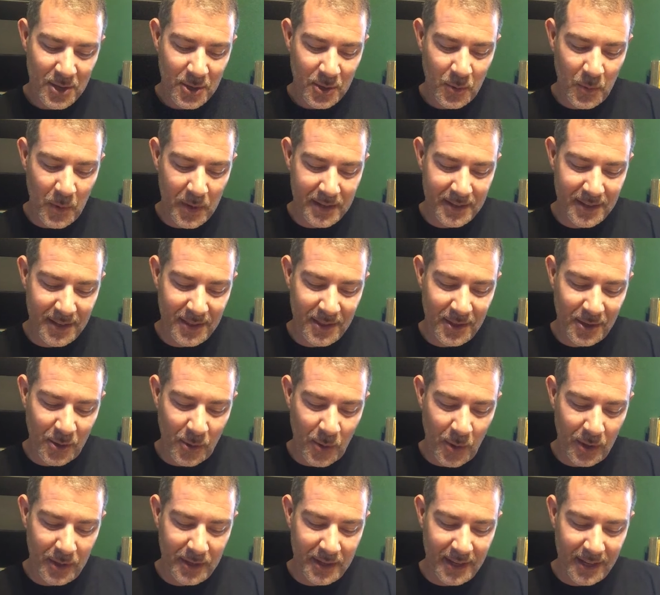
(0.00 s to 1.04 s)
Quentin, the
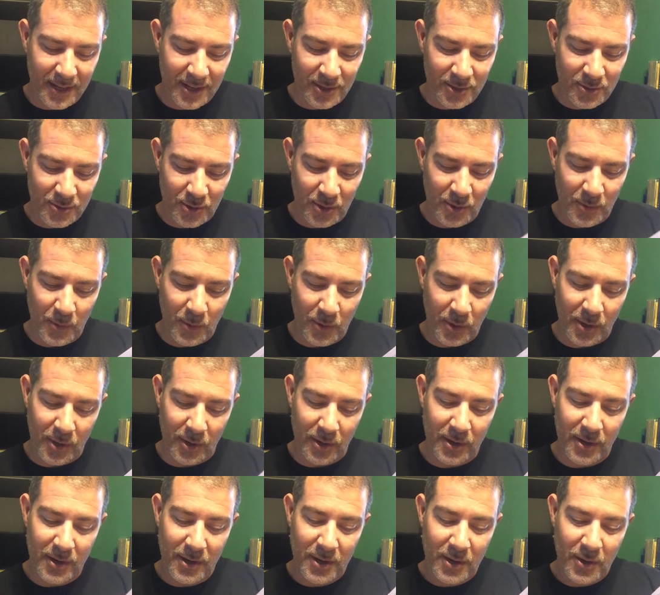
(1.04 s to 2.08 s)
quality control
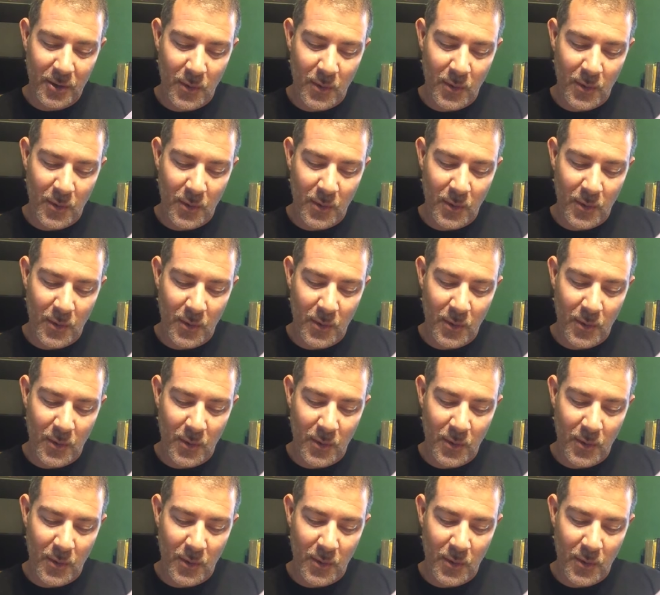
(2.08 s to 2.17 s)
worker,